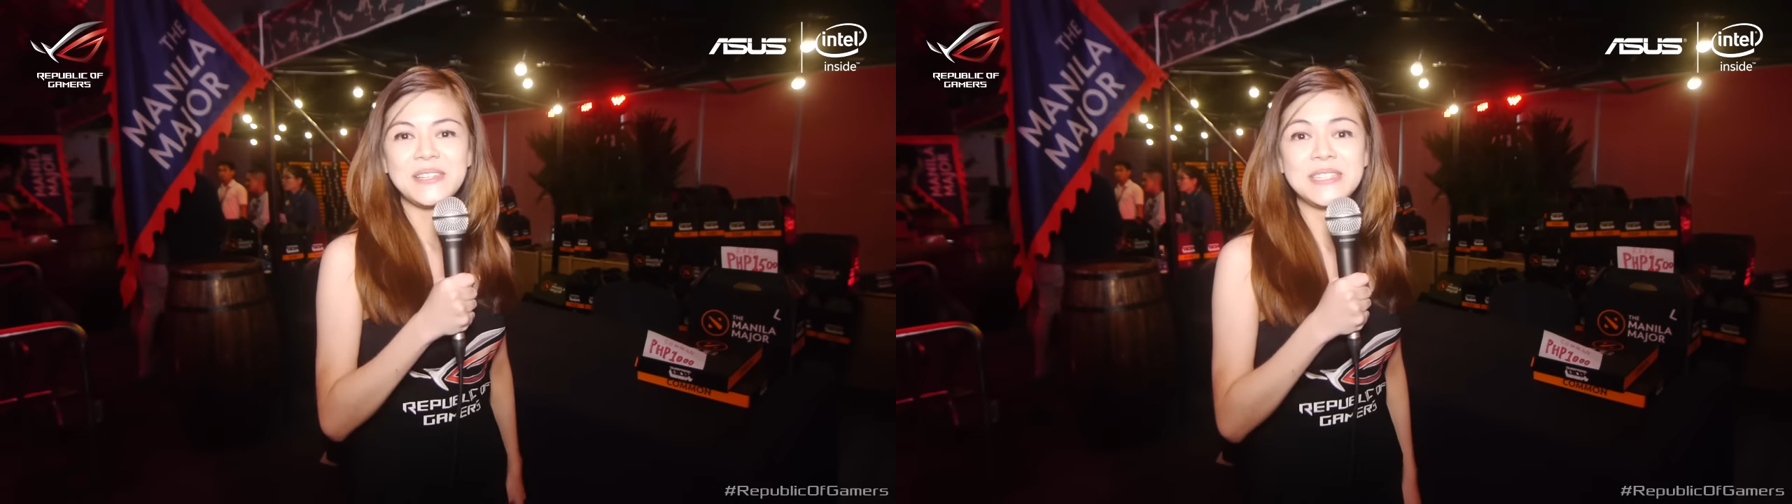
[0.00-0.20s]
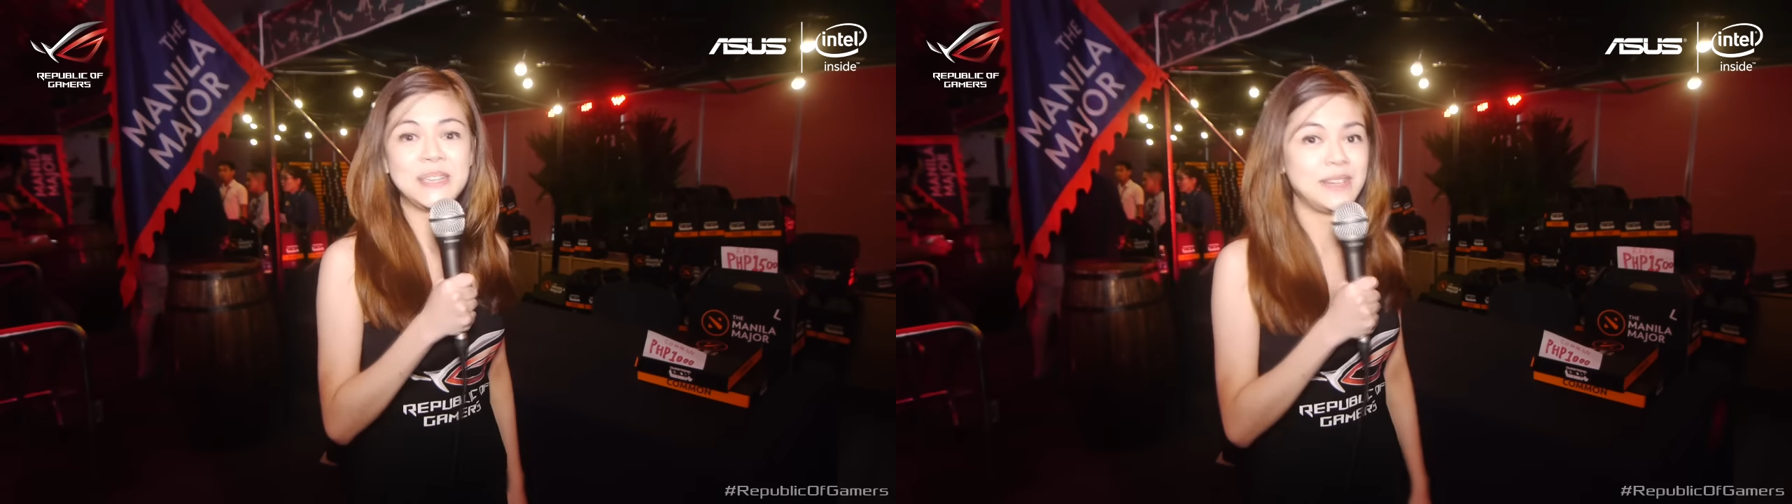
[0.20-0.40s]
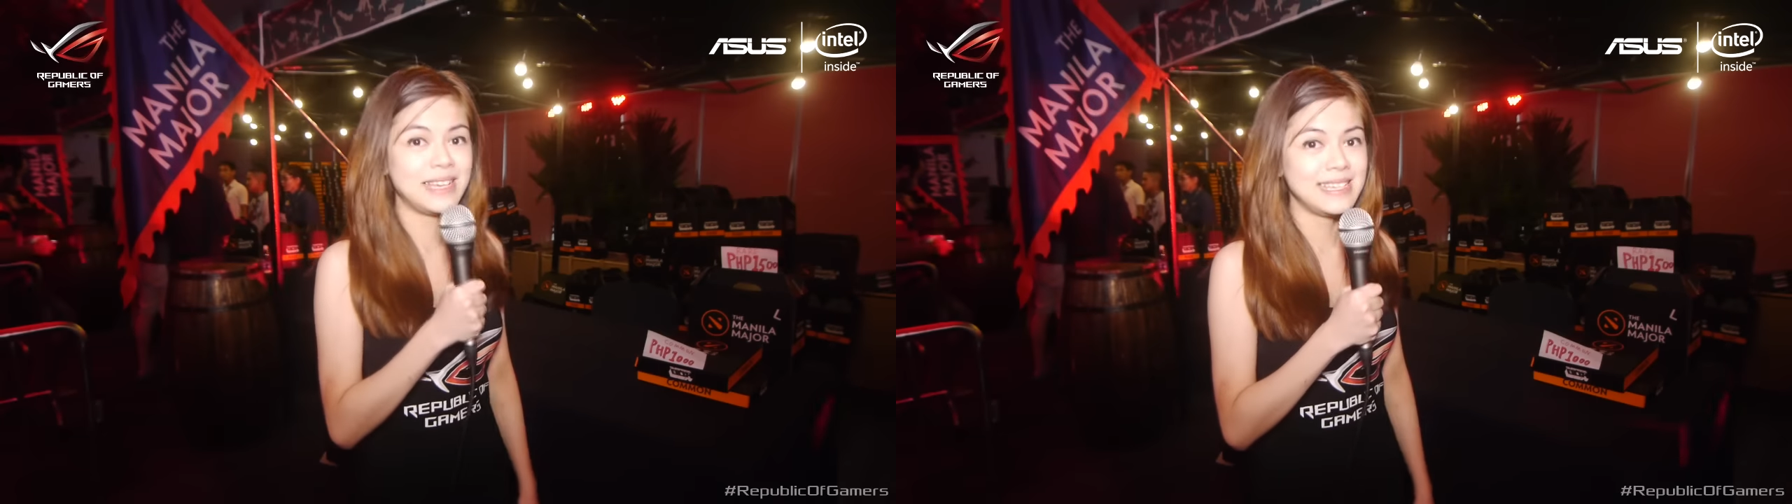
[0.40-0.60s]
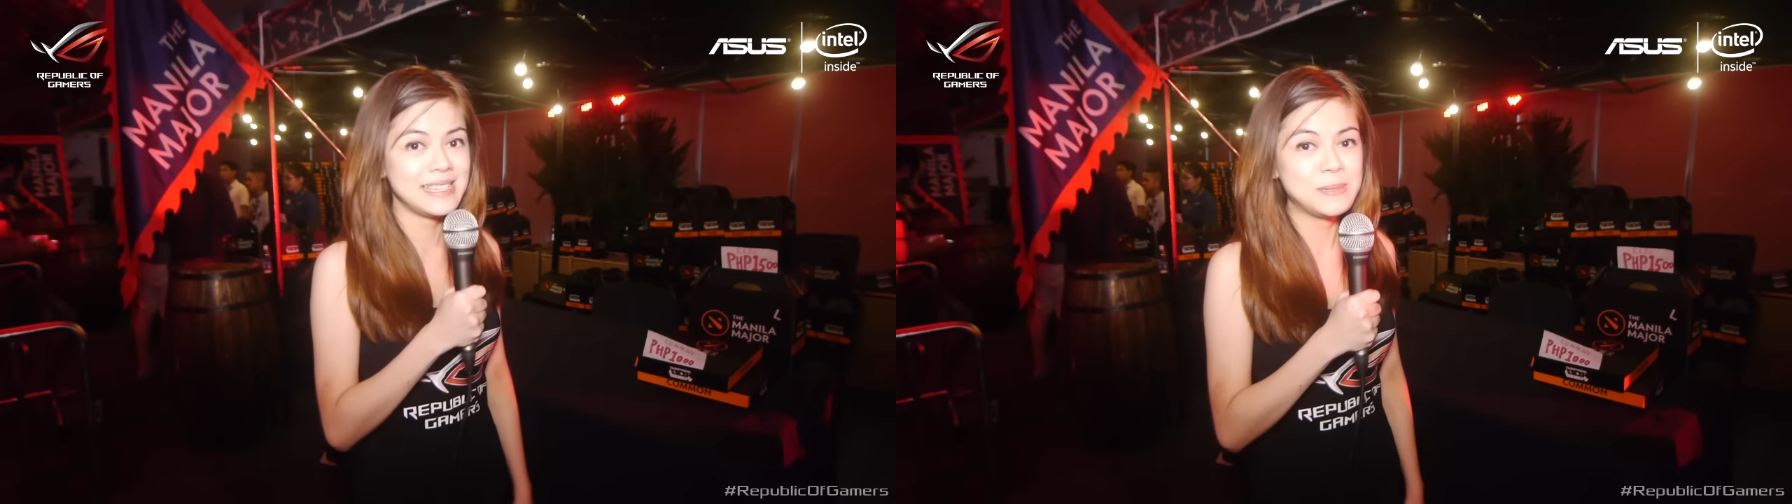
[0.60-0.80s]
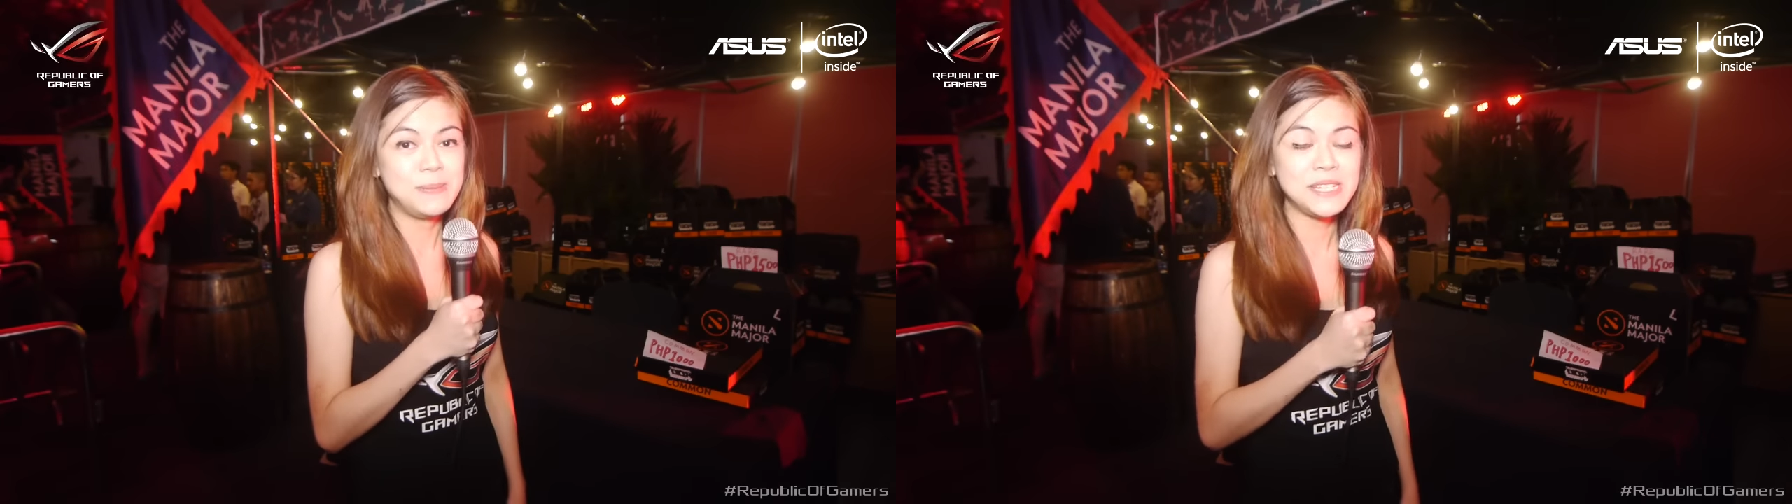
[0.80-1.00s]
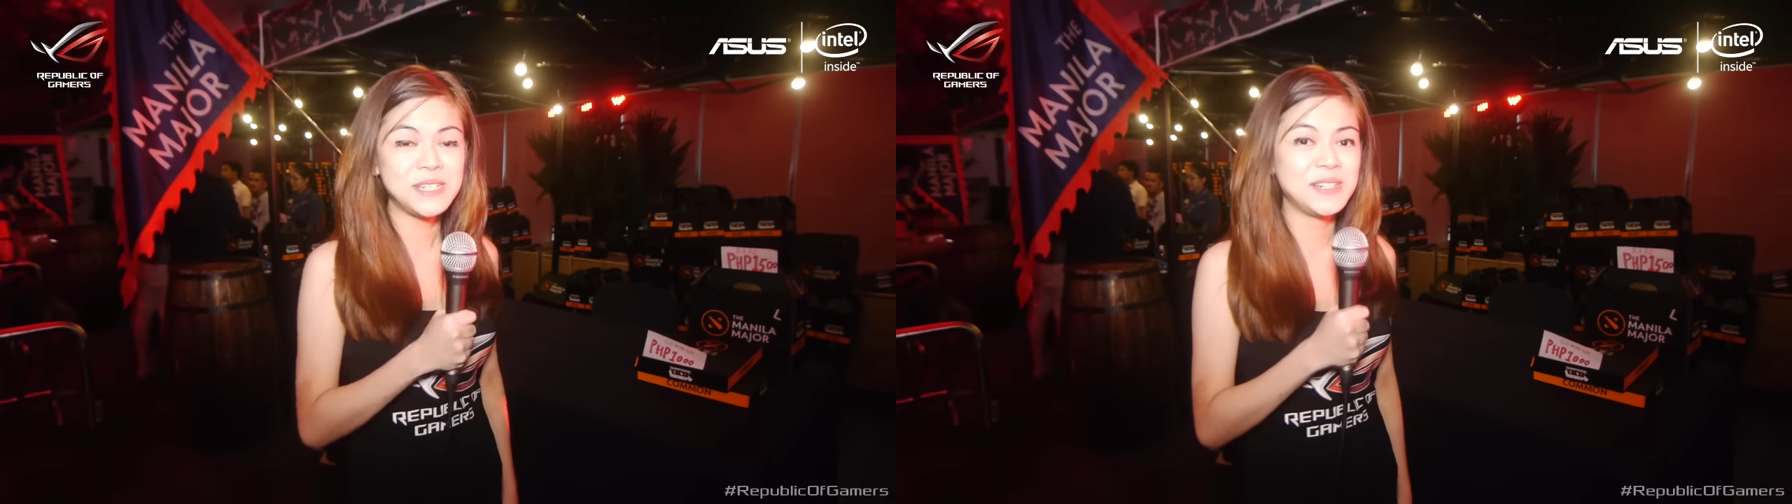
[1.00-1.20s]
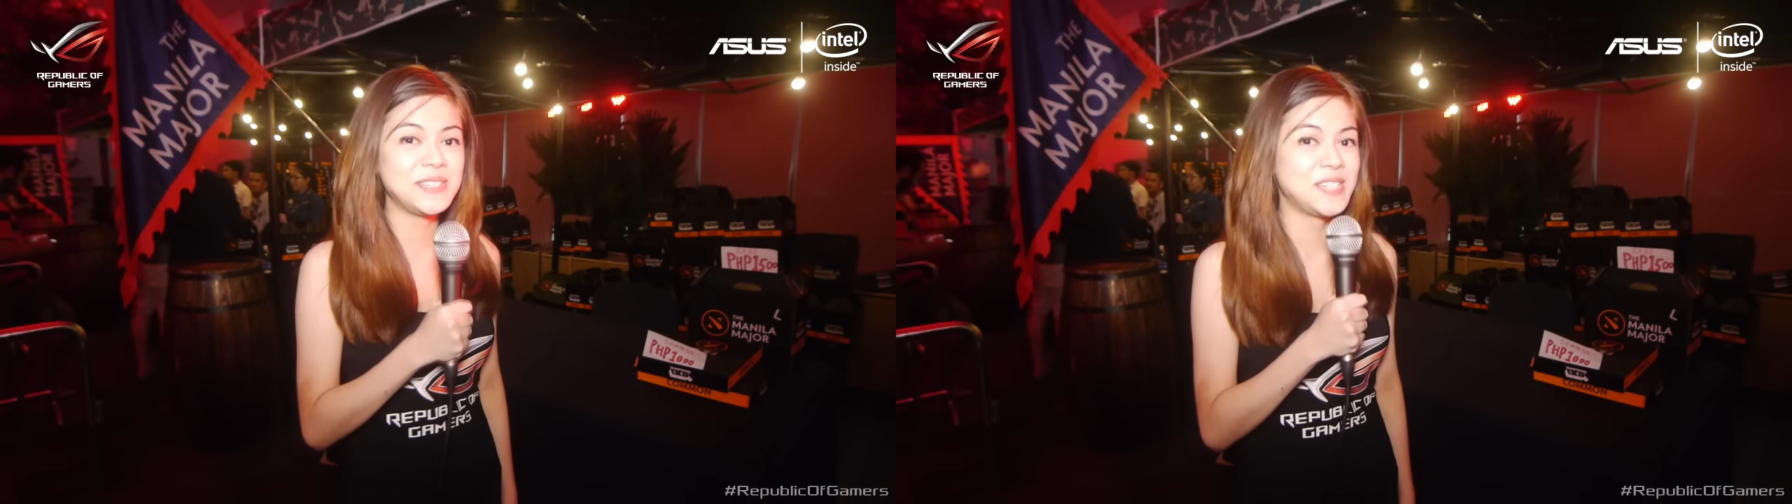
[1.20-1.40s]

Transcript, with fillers: So guys, be sure to